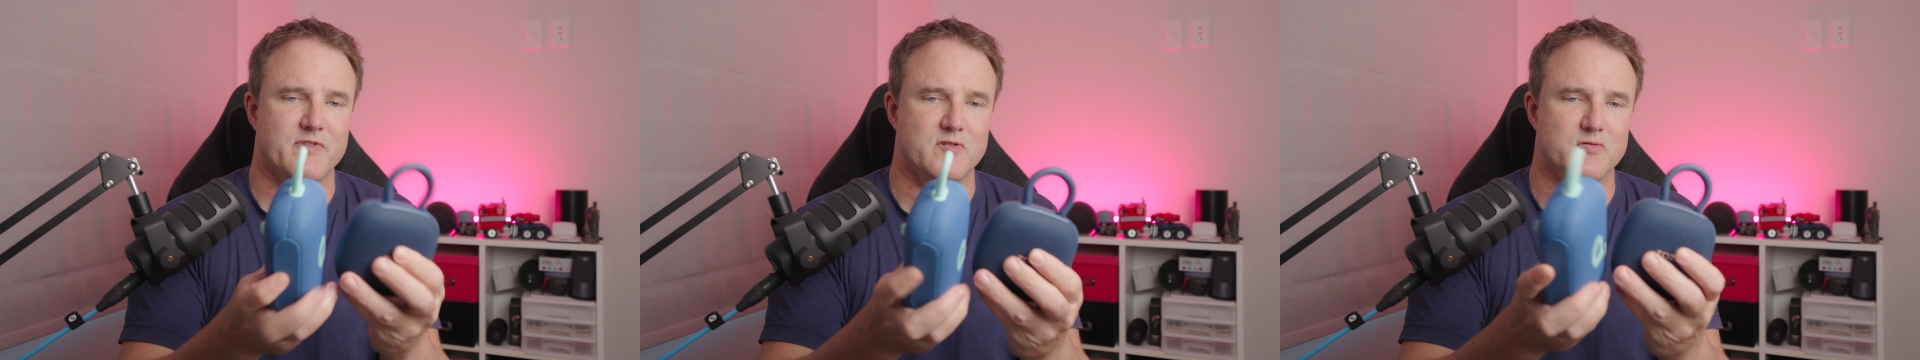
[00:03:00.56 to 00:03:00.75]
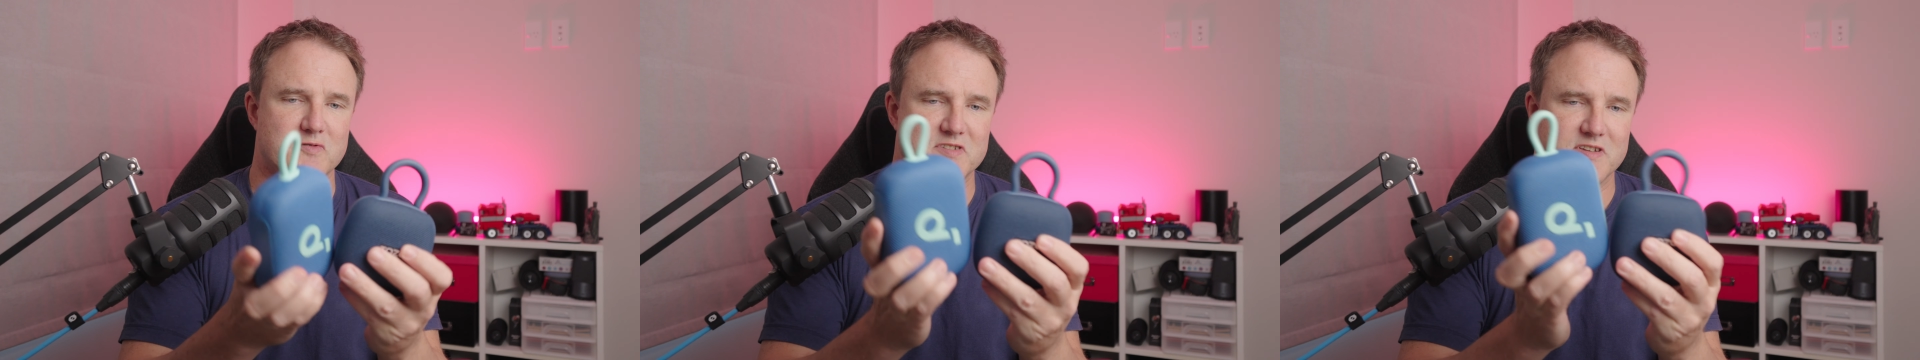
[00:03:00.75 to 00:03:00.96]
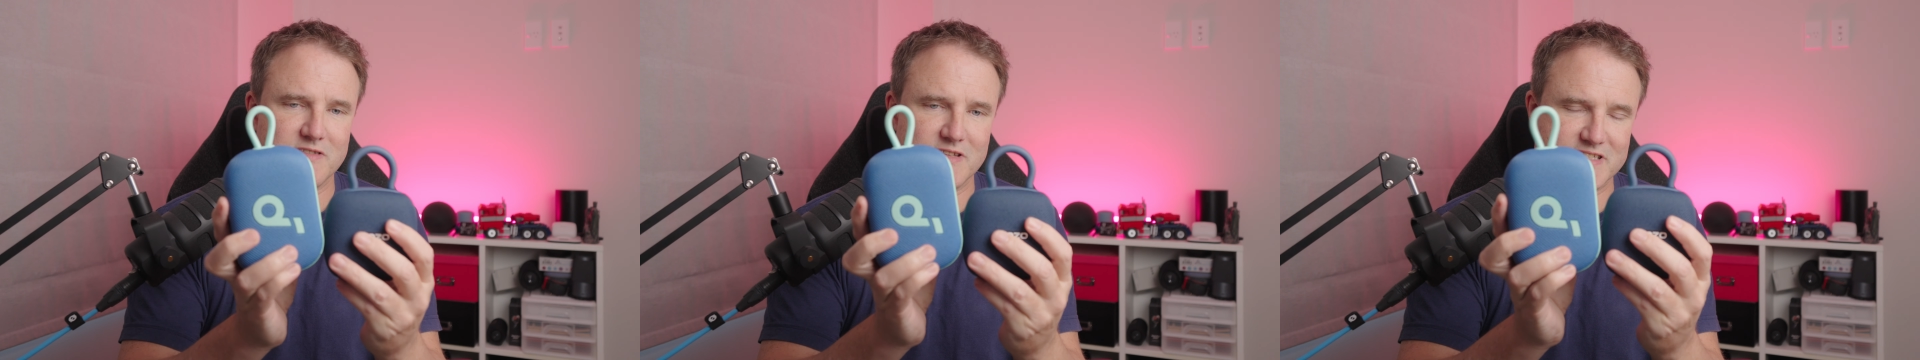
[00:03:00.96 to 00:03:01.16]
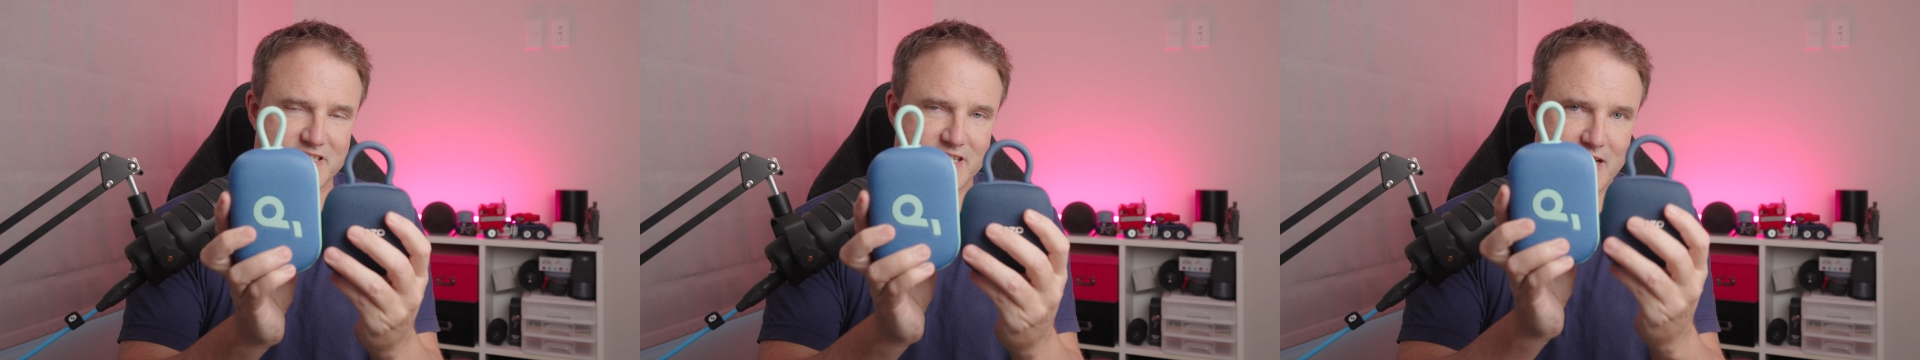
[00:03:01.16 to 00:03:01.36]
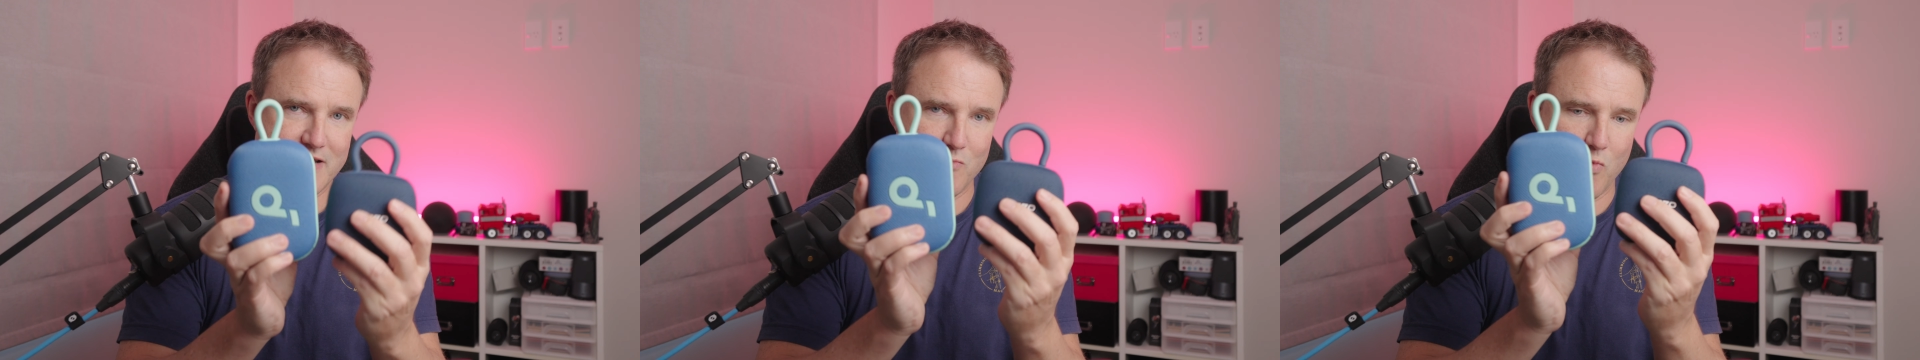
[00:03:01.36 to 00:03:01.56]
and also the
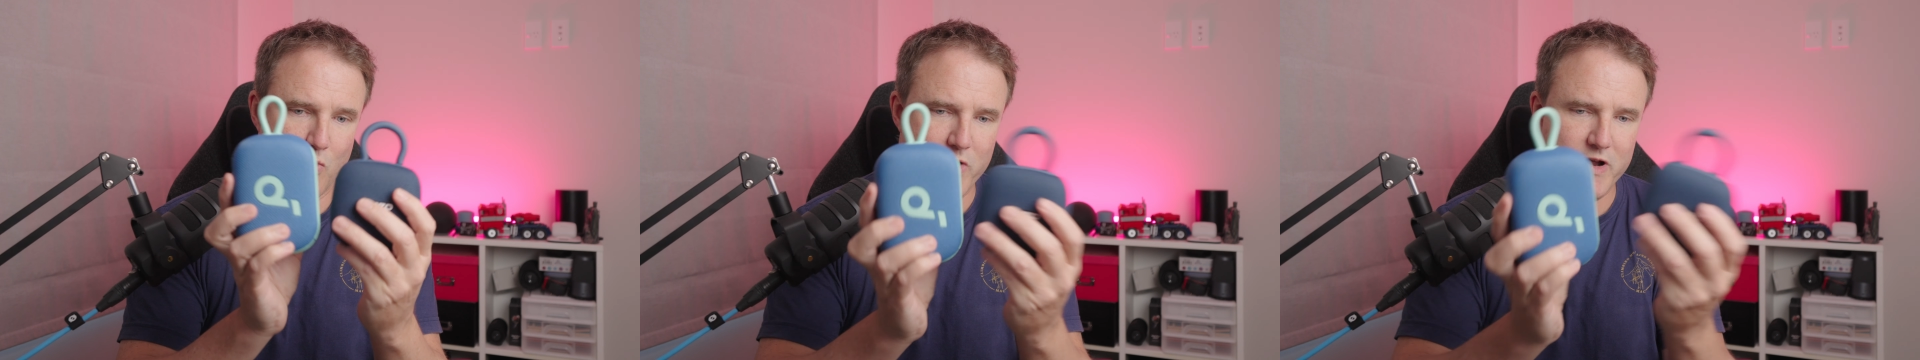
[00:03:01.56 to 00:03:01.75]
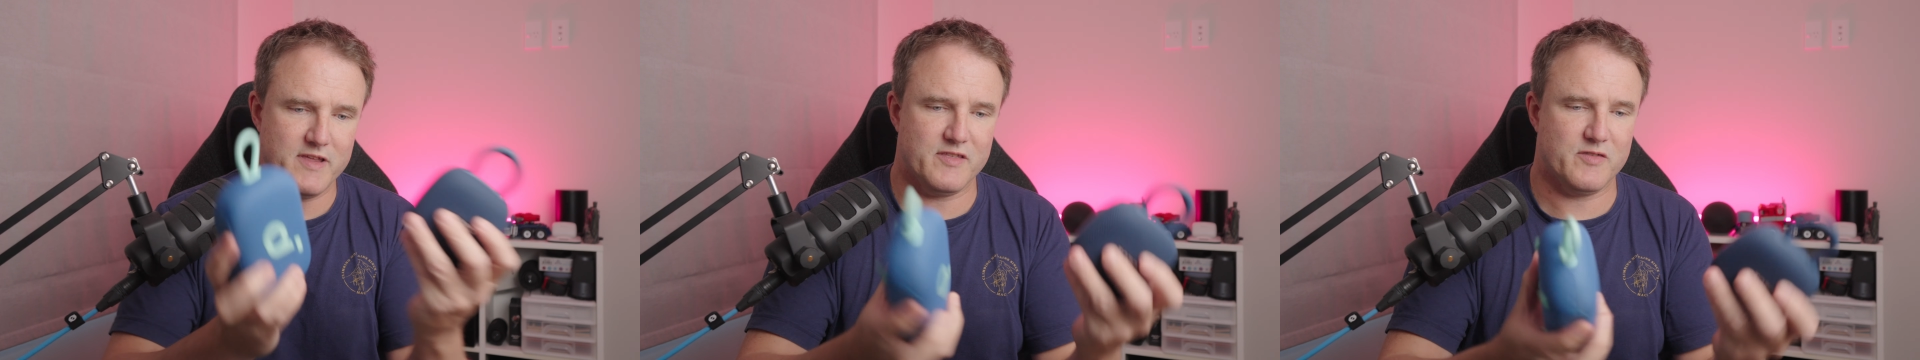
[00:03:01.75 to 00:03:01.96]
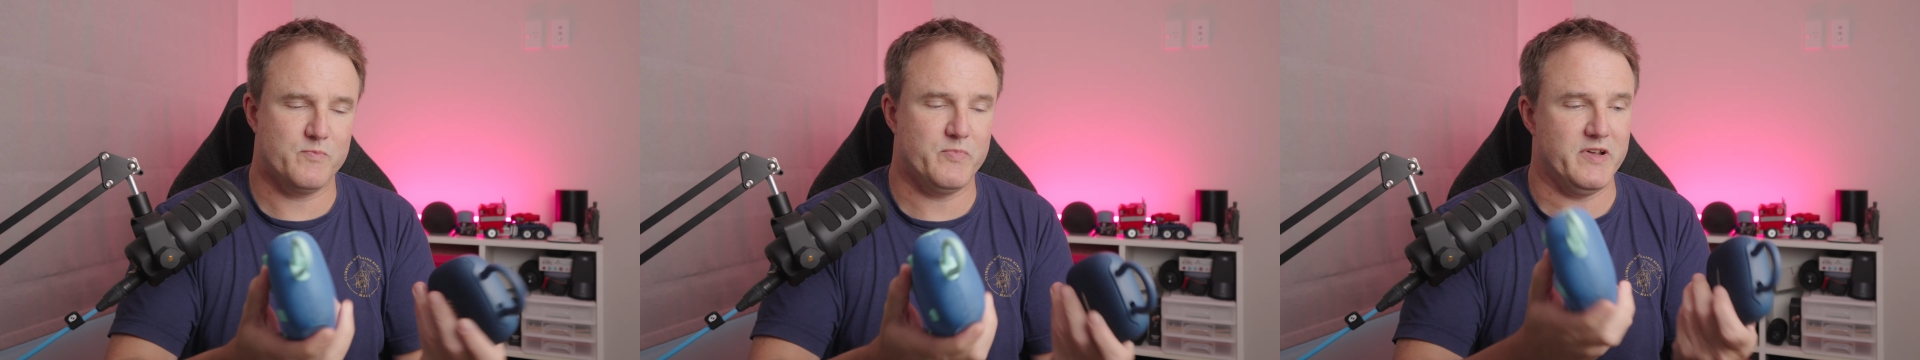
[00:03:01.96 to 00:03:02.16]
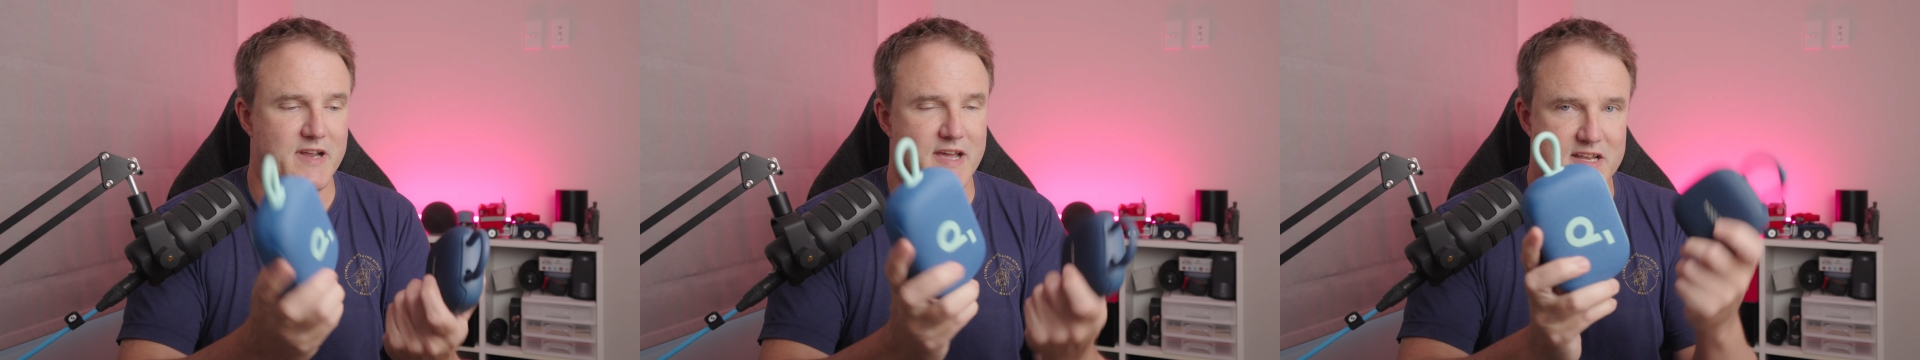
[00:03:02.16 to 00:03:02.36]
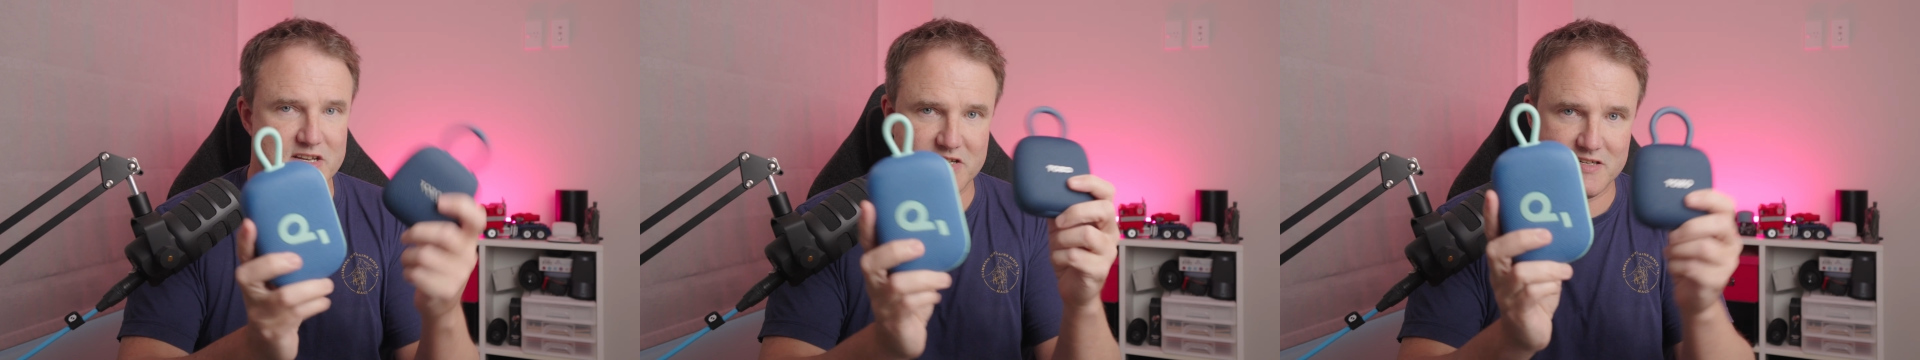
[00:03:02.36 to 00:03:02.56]
same width, but
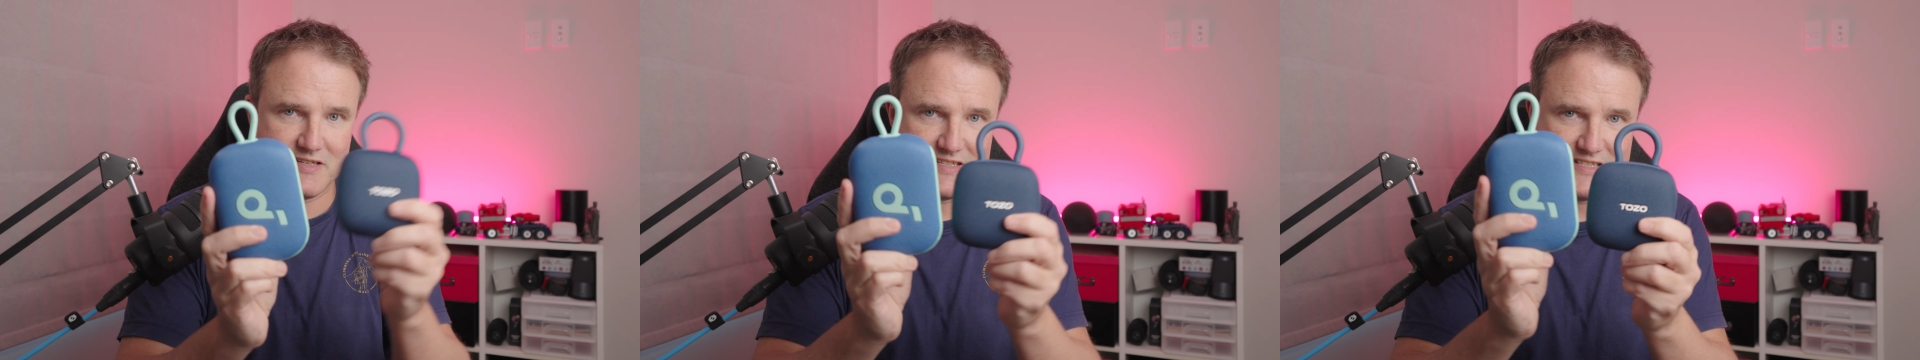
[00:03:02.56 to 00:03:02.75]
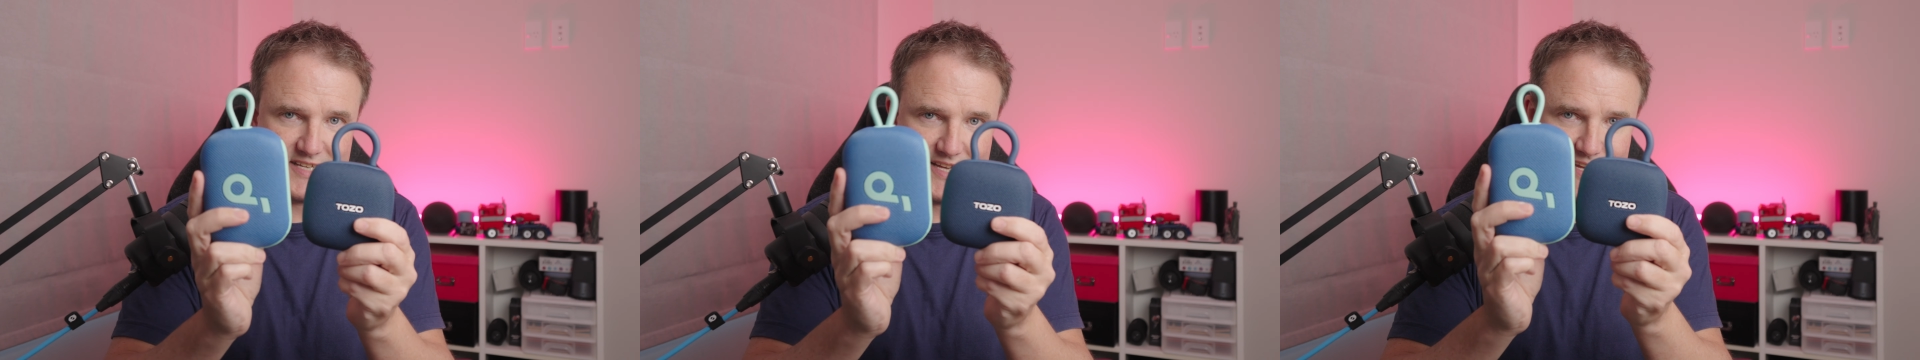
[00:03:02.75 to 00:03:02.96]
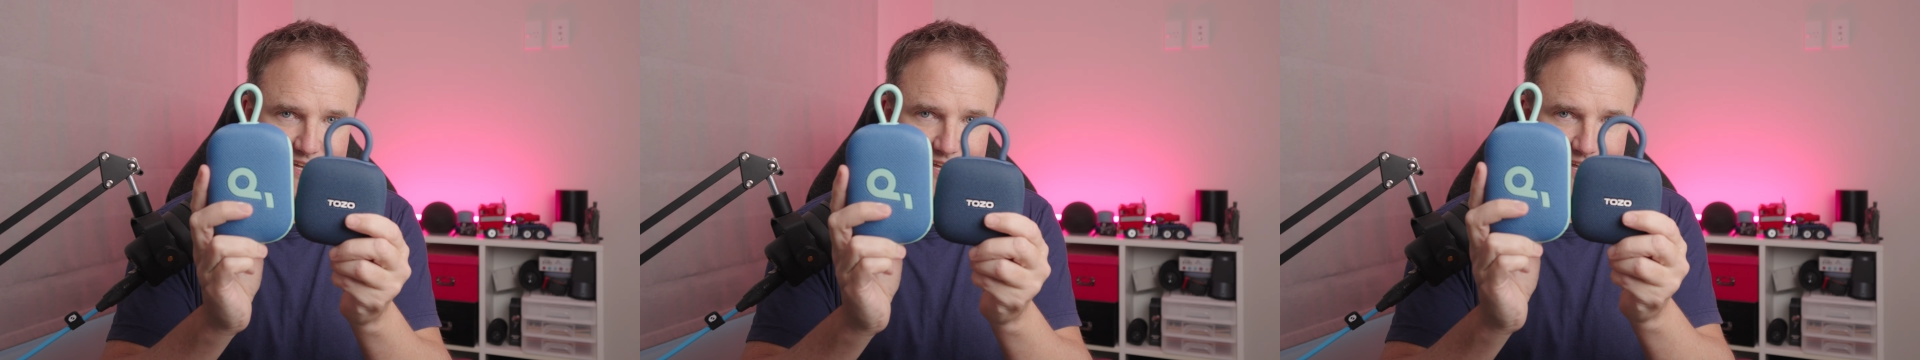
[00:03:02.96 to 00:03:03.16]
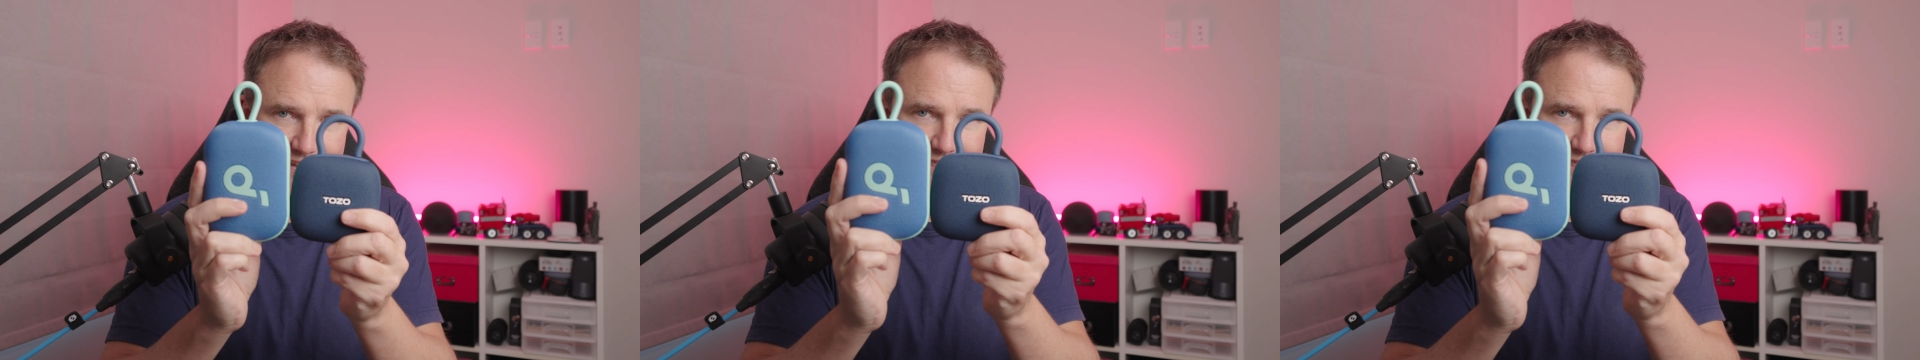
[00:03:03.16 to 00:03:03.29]
as you can see,